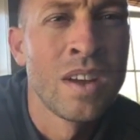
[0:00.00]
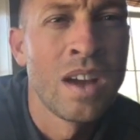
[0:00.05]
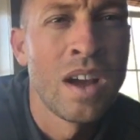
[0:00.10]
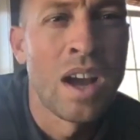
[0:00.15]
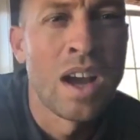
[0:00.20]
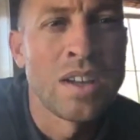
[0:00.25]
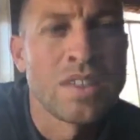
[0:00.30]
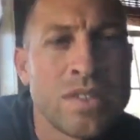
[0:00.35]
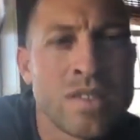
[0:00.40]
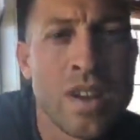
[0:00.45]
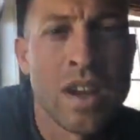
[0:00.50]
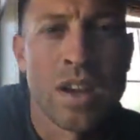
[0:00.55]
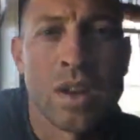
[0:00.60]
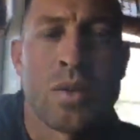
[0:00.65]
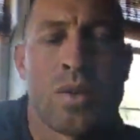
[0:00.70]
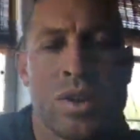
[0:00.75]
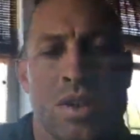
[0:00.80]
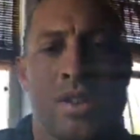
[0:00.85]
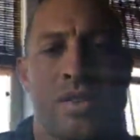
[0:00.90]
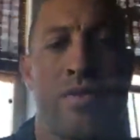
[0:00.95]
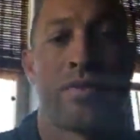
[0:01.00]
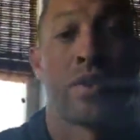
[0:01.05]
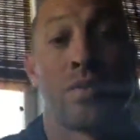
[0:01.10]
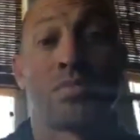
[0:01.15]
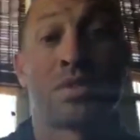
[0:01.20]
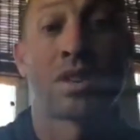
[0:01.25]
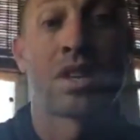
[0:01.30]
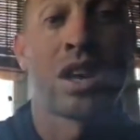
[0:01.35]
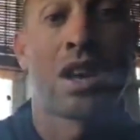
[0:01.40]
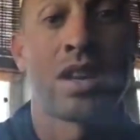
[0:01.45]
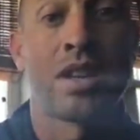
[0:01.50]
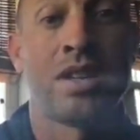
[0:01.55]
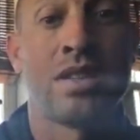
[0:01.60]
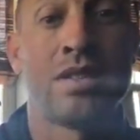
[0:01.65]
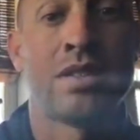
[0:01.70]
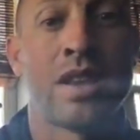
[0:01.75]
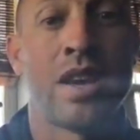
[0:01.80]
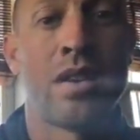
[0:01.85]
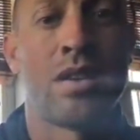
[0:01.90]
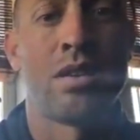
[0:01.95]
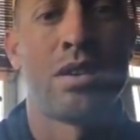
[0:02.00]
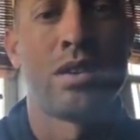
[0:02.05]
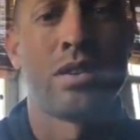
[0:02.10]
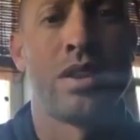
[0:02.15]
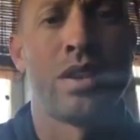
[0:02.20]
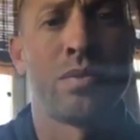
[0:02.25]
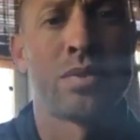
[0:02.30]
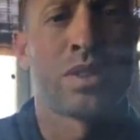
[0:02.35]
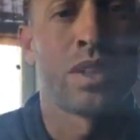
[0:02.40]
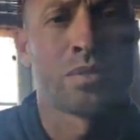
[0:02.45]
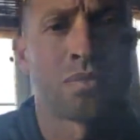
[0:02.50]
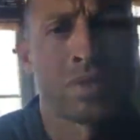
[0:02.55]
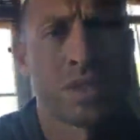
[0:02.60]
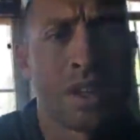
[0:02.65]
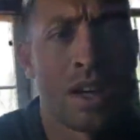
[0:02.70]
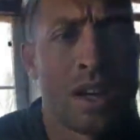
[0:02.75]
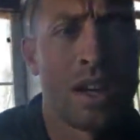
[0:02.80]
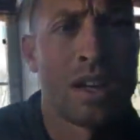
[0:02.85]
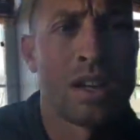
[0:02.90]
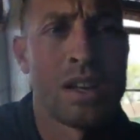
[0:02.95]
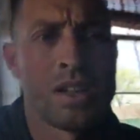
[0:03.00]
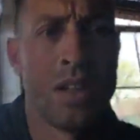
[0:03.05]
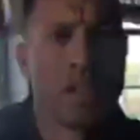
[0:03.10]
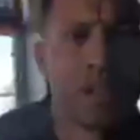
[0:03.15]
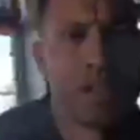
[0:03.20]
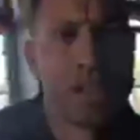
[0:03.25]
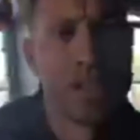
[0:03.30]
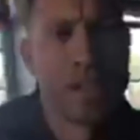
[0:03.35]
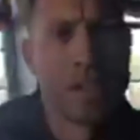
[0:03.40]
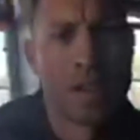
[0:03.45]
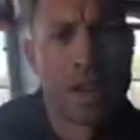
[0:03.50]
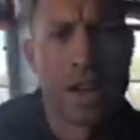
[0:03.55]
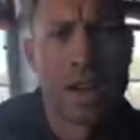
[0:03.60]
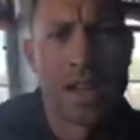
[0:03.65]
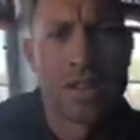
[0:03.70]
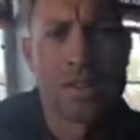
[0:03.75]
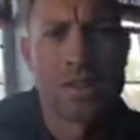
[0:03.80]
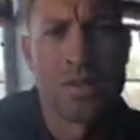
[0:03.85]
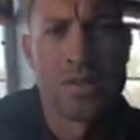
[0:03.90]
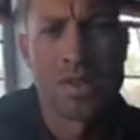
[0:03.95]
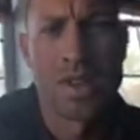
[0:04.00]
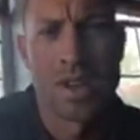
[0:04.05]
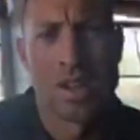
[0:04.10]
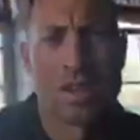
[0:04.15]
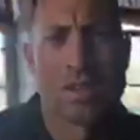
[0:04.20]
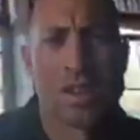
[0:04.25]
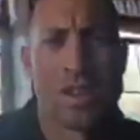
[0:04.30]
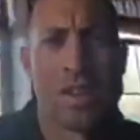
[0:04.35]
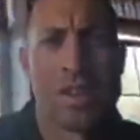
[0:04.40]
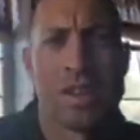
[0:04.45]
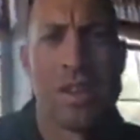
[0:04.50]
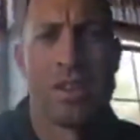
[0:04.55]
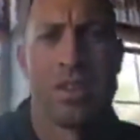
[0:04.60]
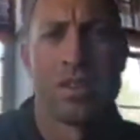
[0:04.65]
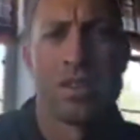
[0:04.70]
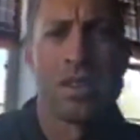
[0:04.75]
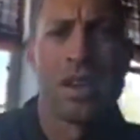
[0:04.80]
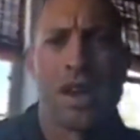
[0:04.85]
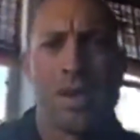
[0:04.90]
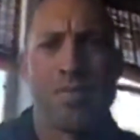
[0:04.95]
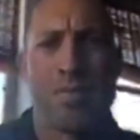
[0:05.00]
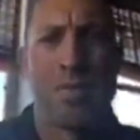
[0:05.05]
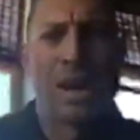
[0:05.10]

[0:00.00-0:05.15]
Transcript: I just got a question from Scott. He's now on here. What's up, Scott? I got two Scotts on here, Scott